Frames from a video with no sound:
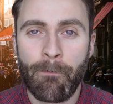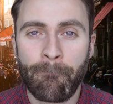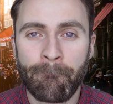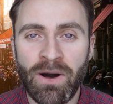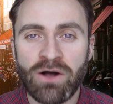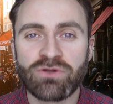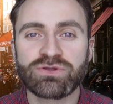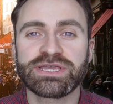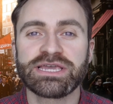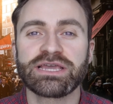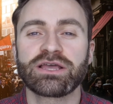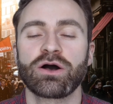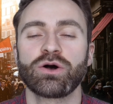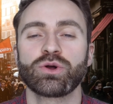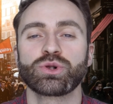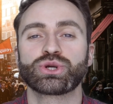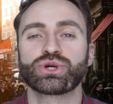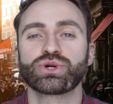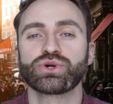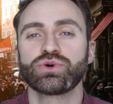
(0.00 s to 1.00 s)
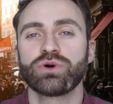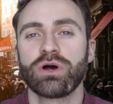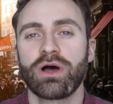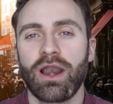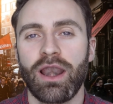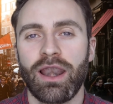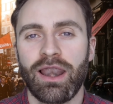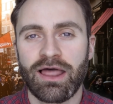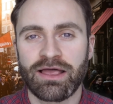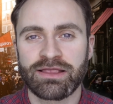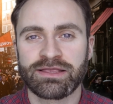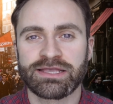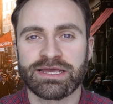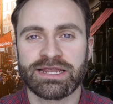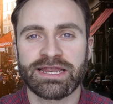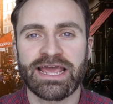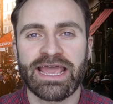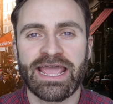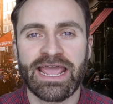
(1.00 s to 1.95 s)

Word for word: multicultural London